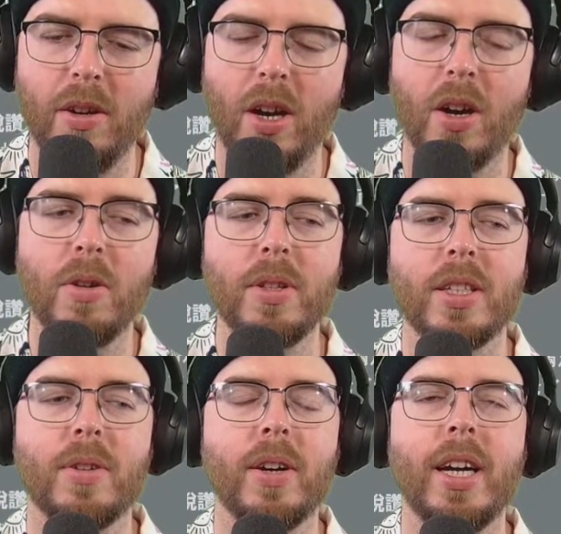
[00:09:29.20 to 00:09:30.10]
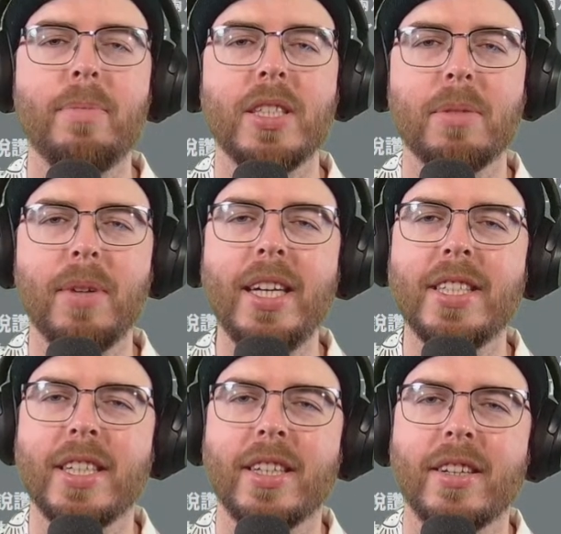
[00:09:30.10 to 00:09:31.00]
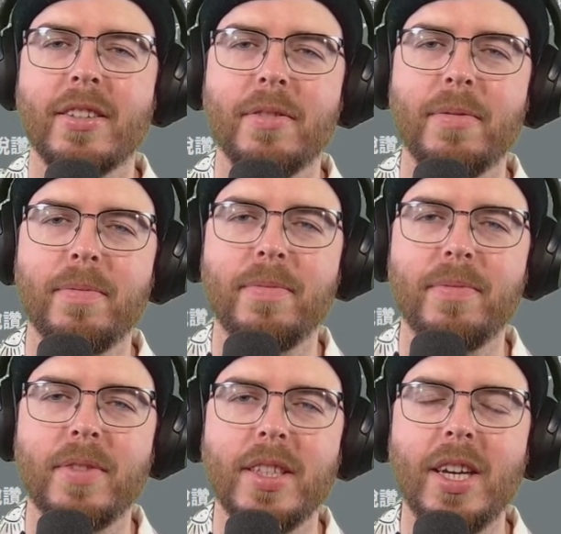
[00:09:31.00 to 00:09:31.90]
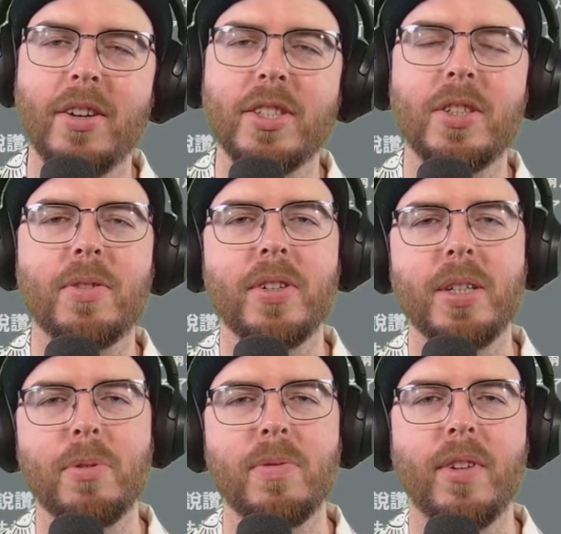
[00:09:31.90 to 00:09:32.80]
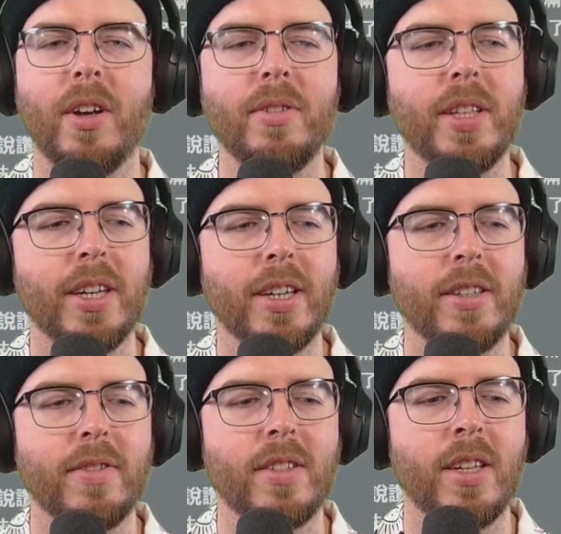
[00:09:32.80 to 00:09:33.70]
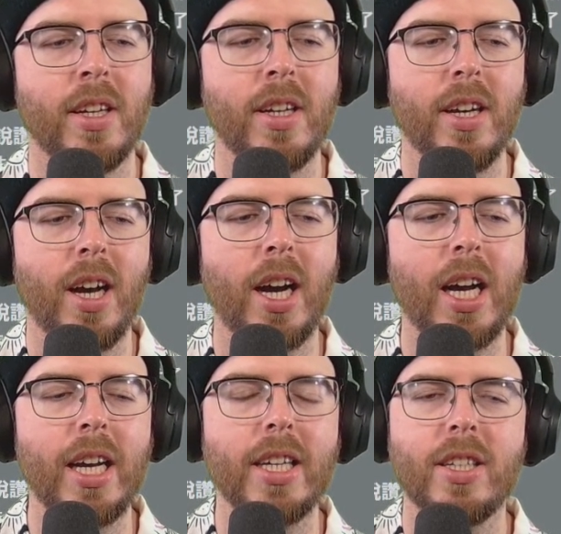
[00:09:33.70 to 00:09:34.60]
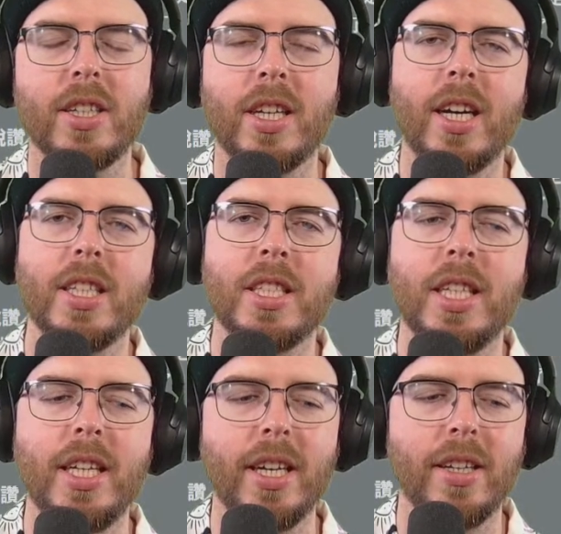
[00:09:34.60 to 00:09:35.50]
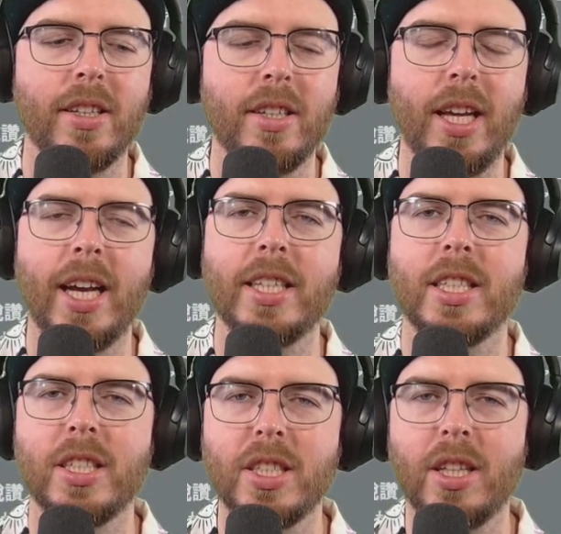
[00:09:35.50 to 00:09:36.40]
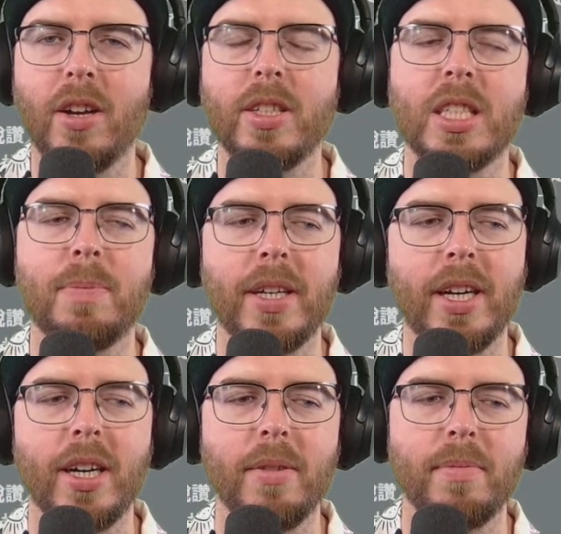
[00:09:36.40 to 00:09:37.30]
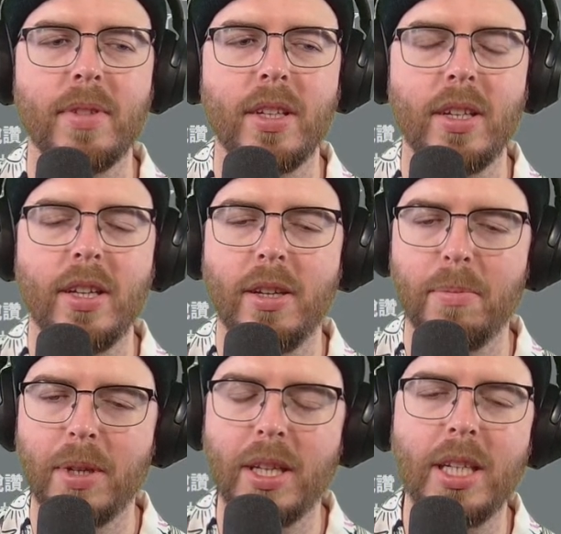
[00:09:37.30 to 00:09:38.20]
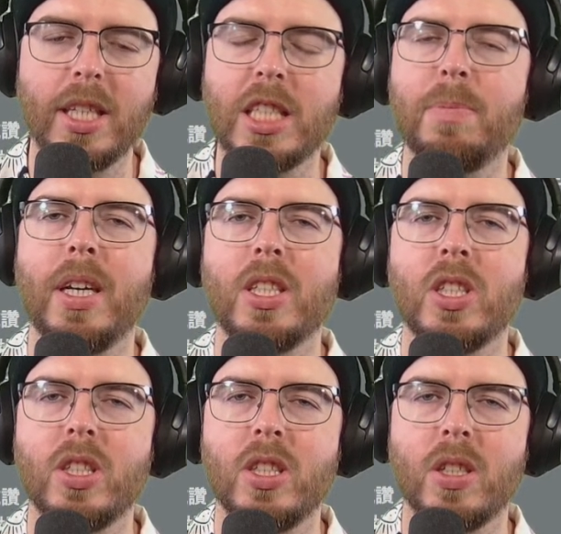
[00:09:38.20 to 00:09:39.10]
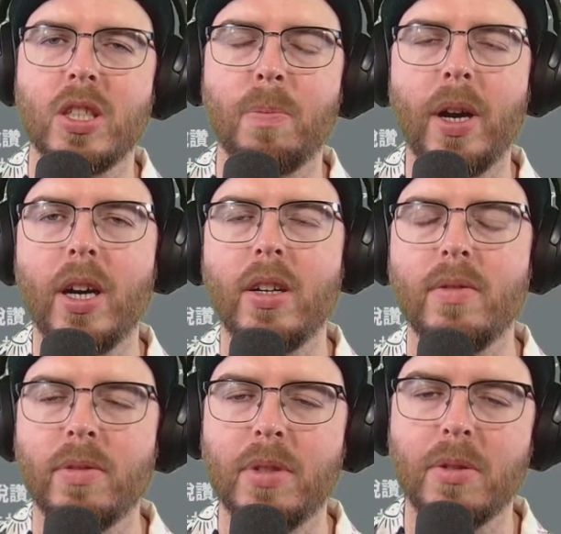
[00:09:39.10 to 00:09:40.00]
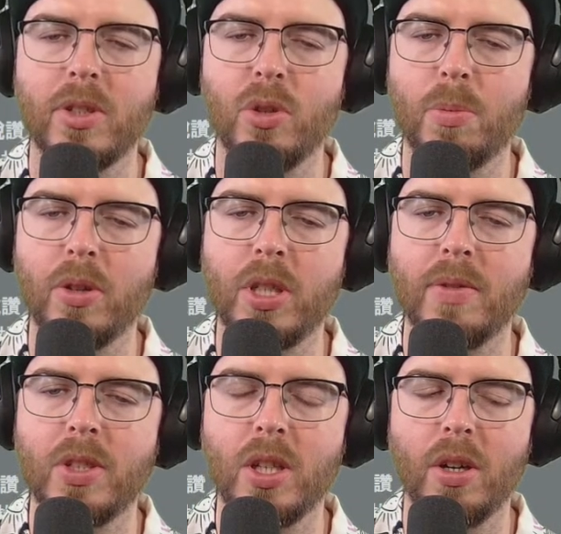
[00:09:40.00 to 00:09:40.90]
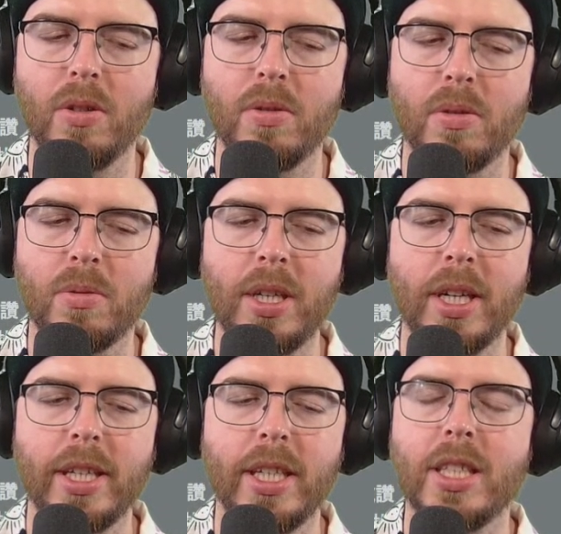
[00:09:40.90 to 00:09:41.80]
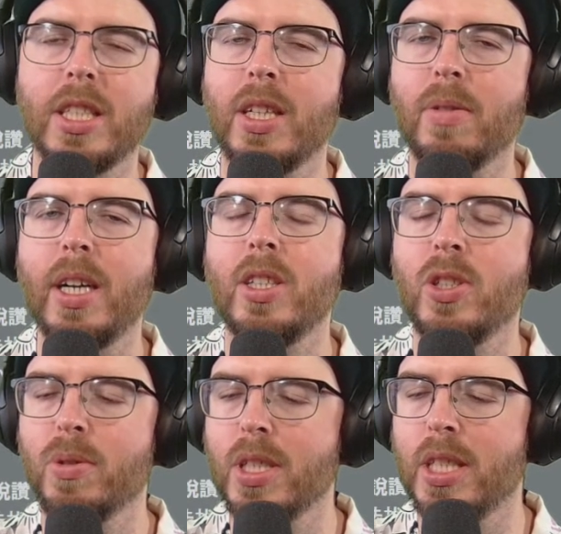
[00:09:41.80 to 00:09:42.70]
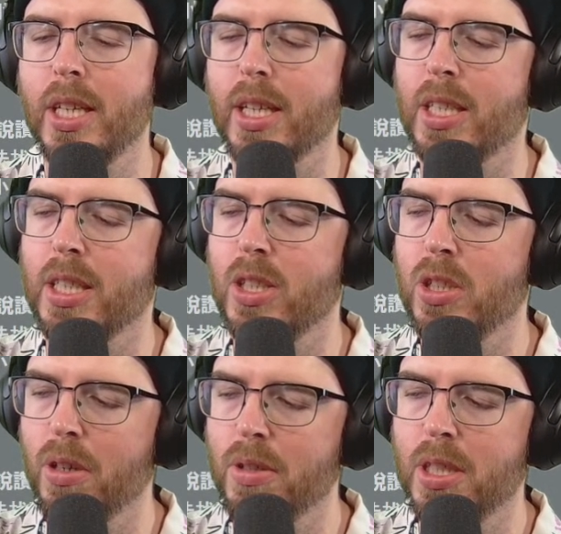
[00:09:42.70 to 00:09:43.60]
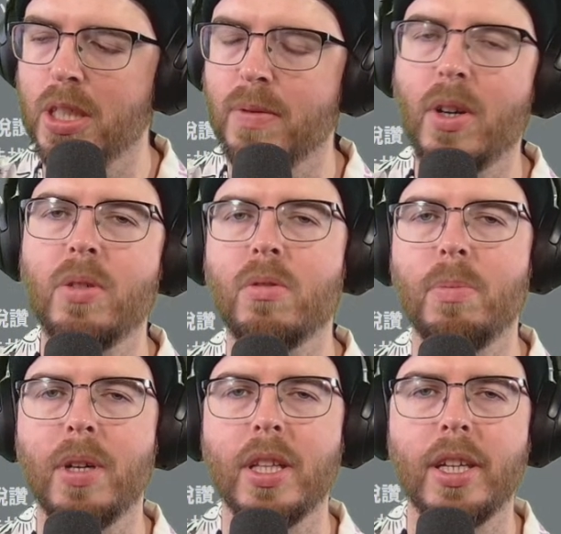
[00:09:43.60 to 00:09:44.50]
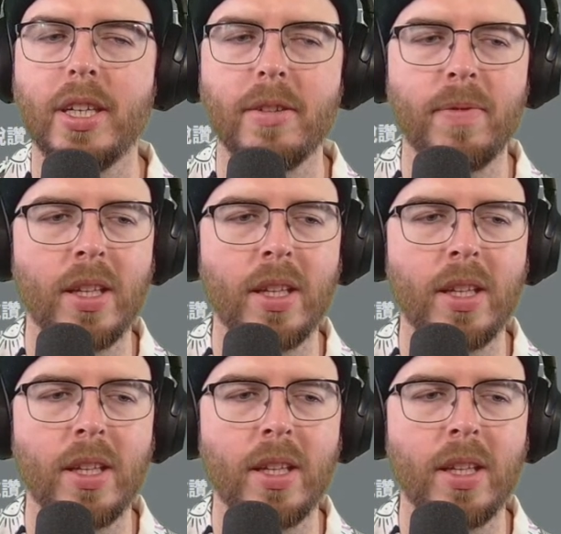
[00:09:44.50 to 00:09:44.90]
Holy crap, he's amazing. That was incredible flow there. I could kind of see it as it slowly sped up, but I didn't expect to sort of depart from the original motif so quickly. It's a great choice here because it shows his vocal ability